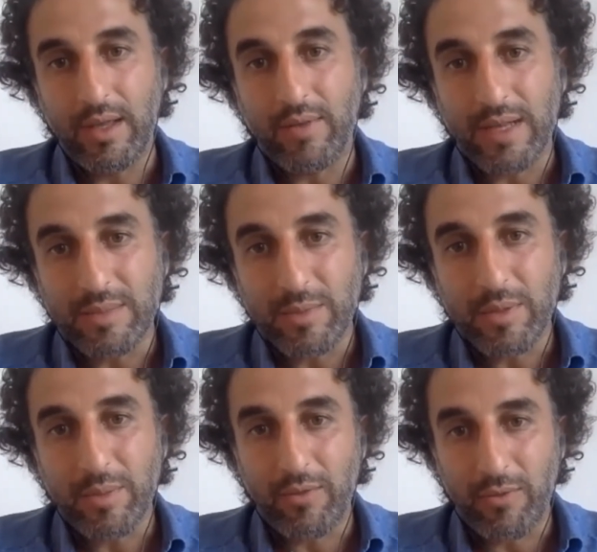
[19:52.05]

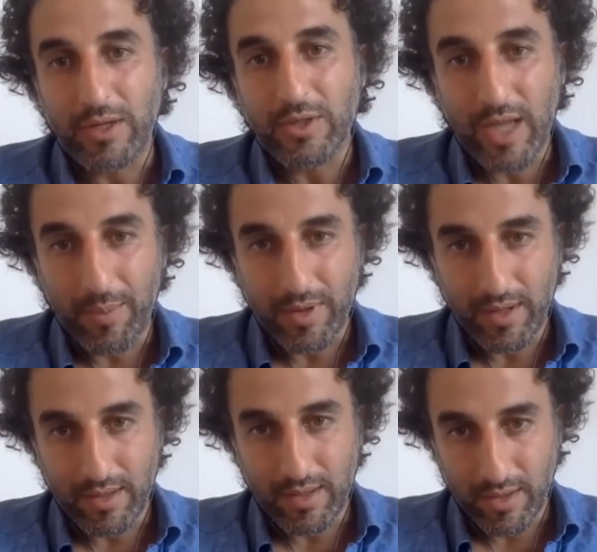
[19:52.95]
investment by French
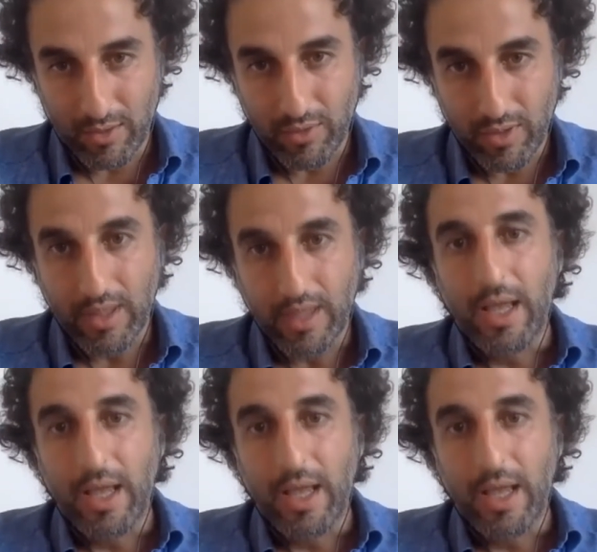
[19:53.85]
capital in the country.